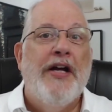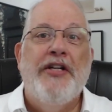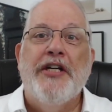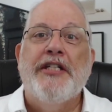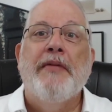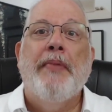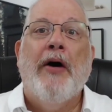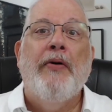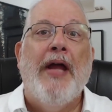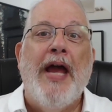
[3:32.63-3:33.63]
just
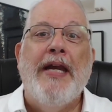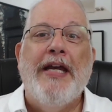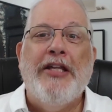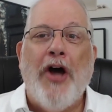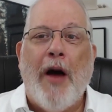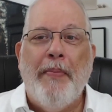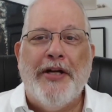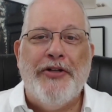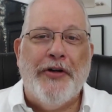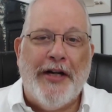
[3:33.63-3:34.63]
about any
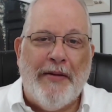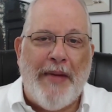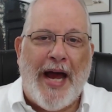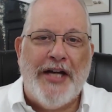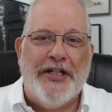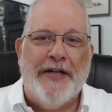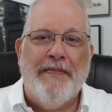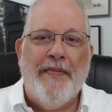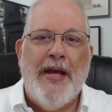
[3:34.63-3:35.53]
topics you can imagine,